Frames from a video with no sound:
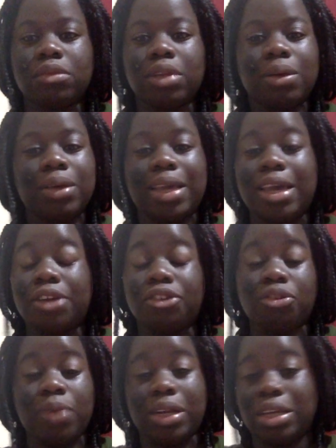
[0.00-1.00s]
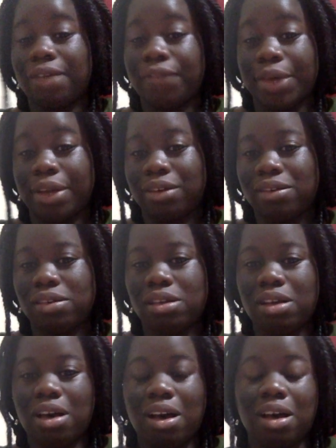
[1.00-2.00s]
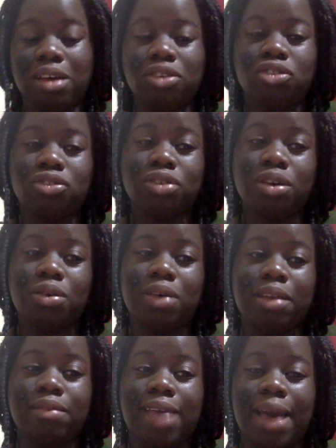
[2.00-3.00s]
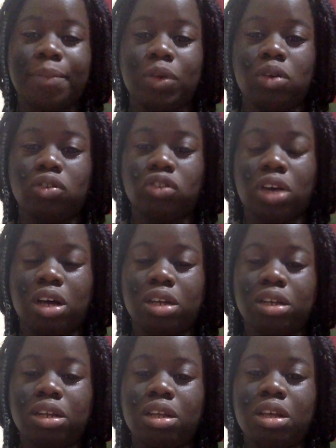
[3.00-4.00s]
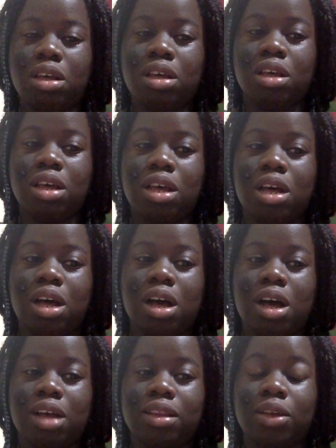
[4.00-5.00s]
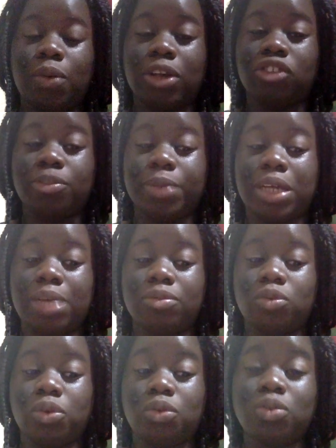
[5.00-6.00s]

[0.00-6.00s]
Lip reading: can't do any of it. So as time goes on, the question becomes, well, who's